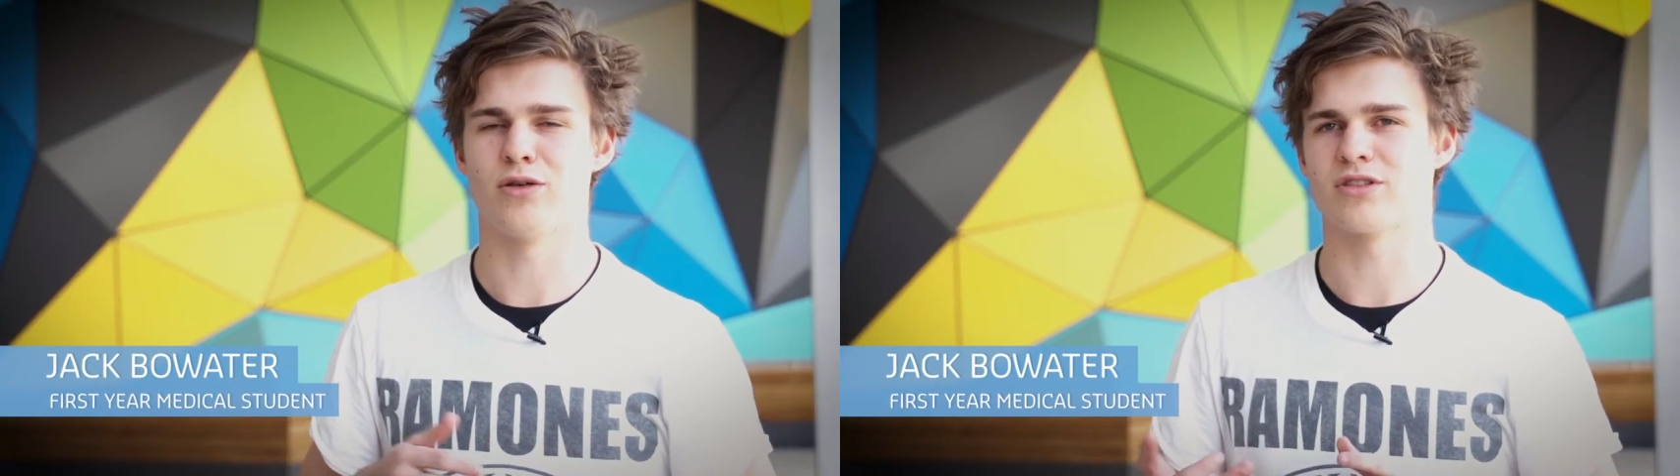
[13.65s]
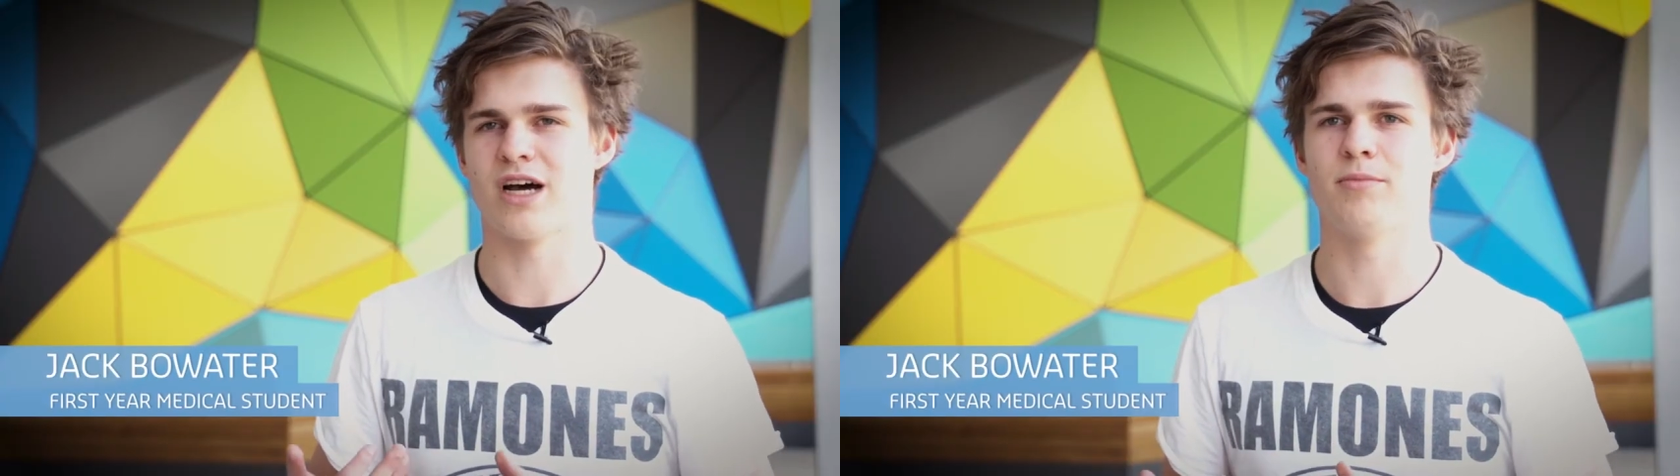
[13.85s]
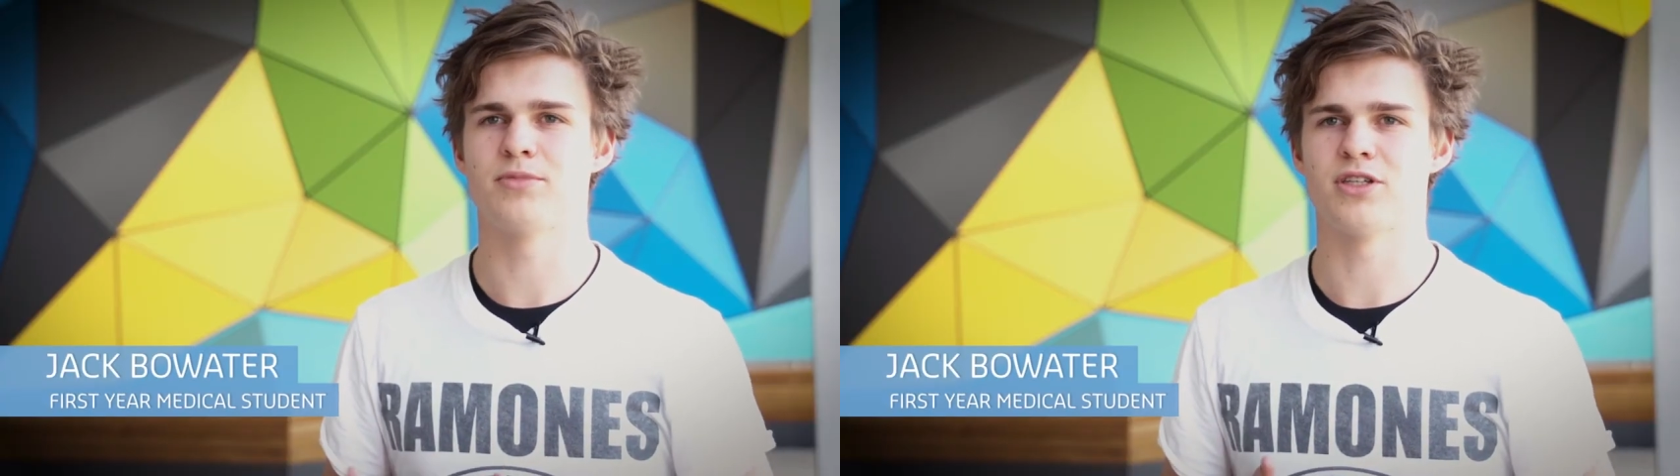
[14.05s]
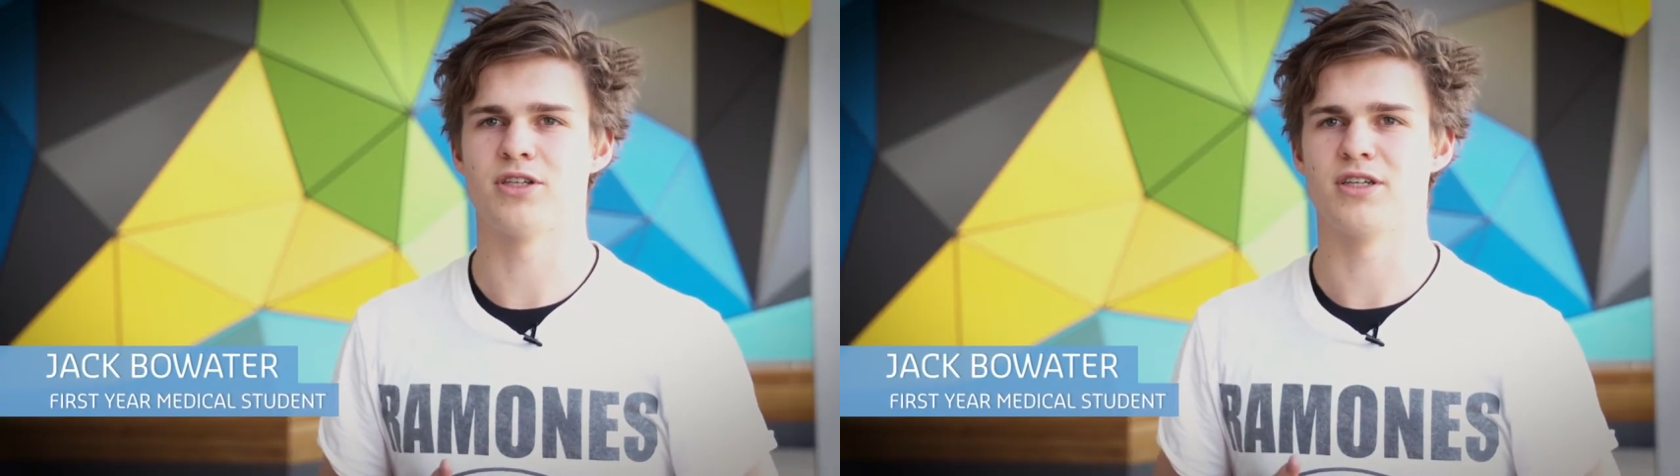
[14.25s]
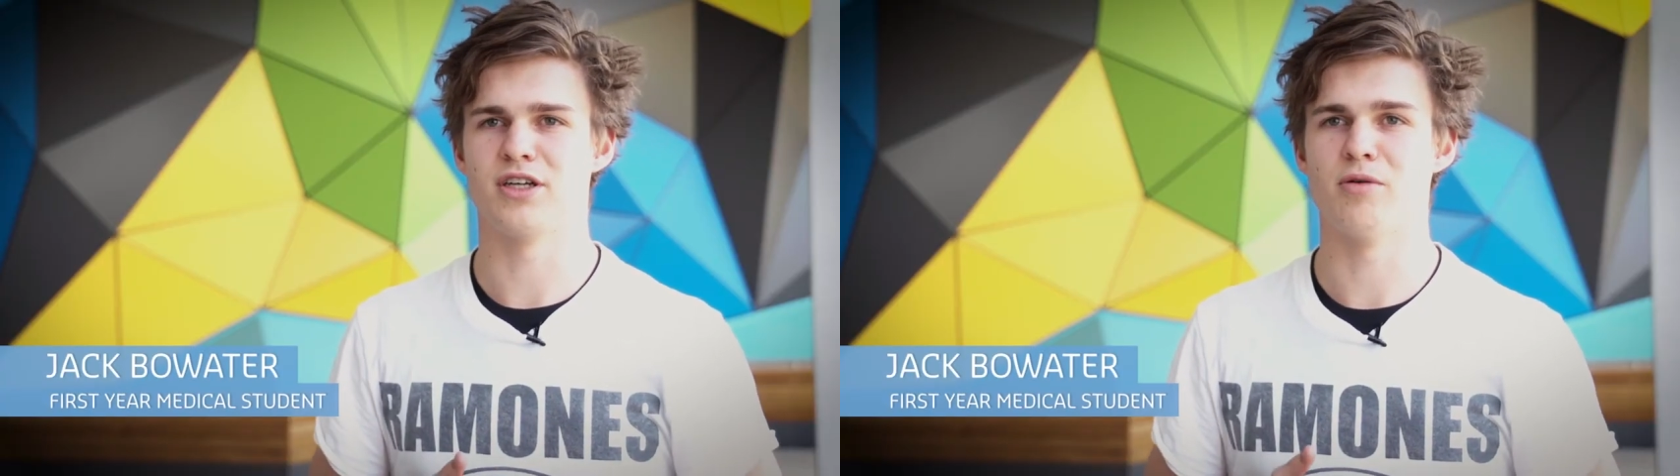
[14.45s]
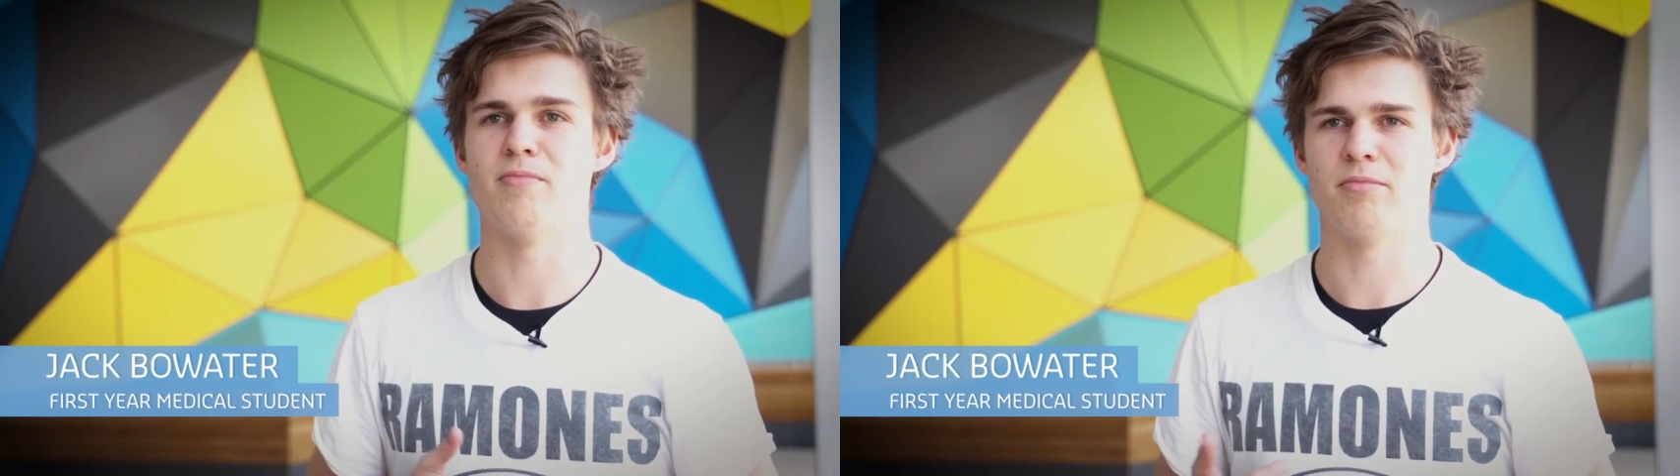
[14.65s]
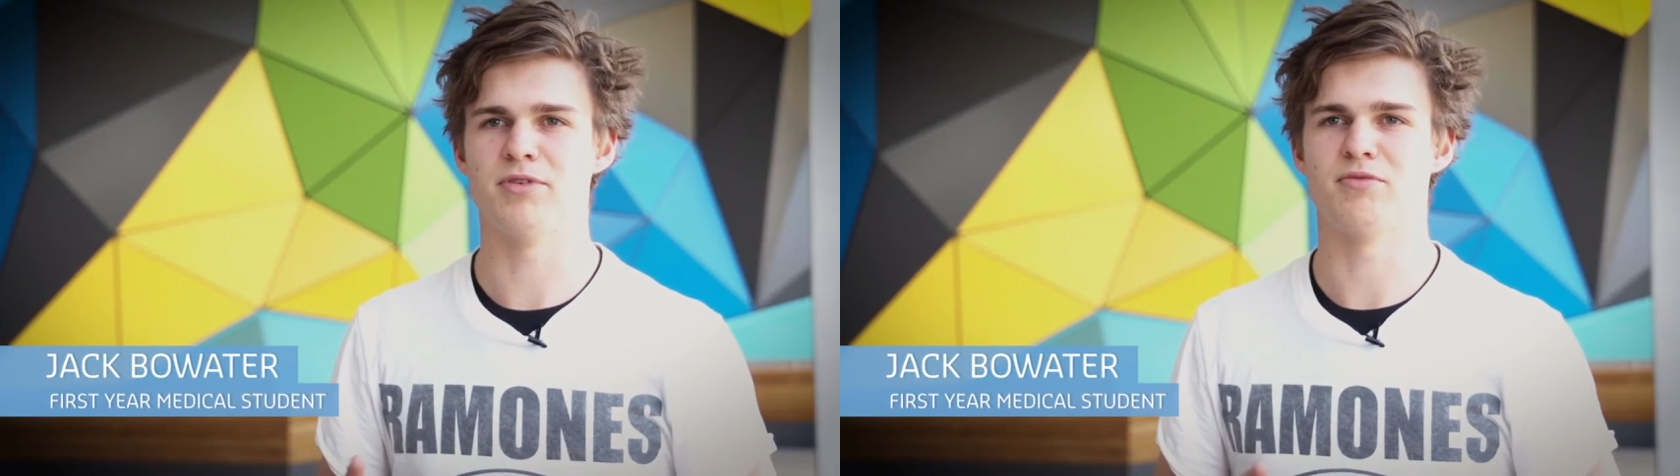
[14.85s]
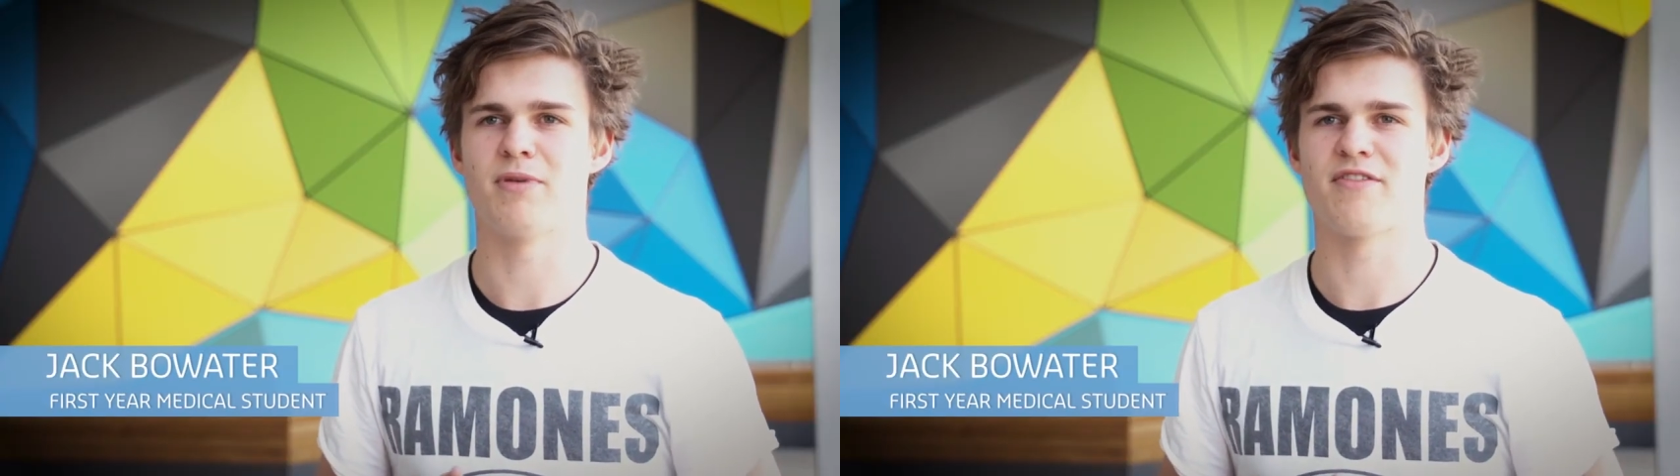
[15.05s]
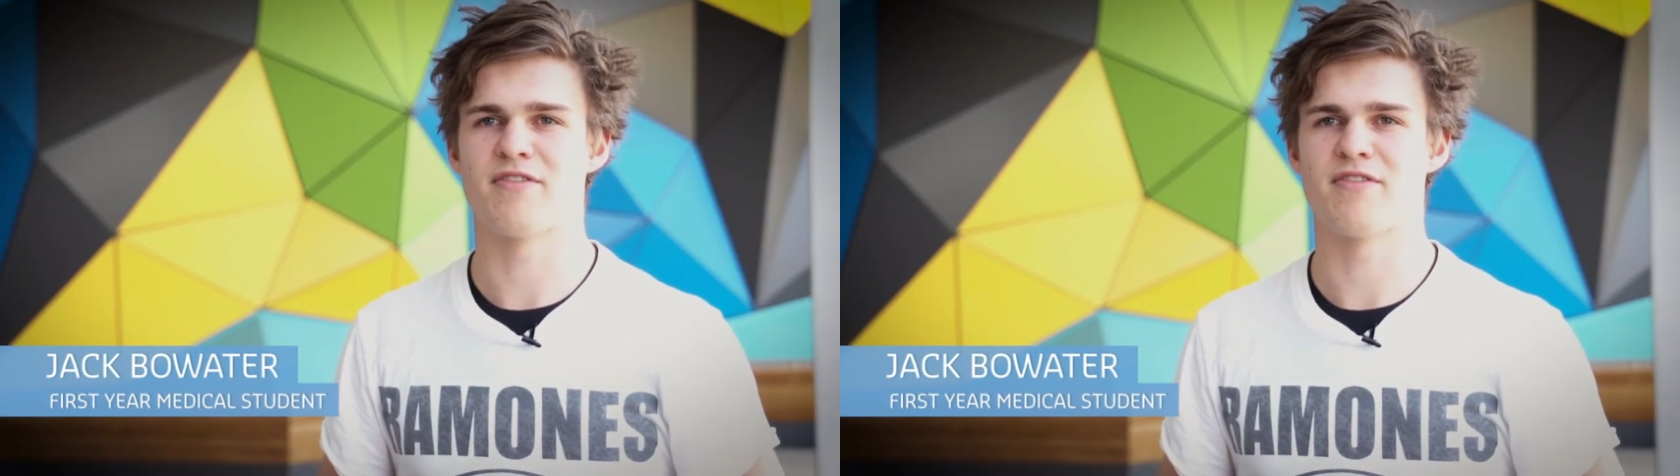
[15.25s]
looked up to, you know, members of my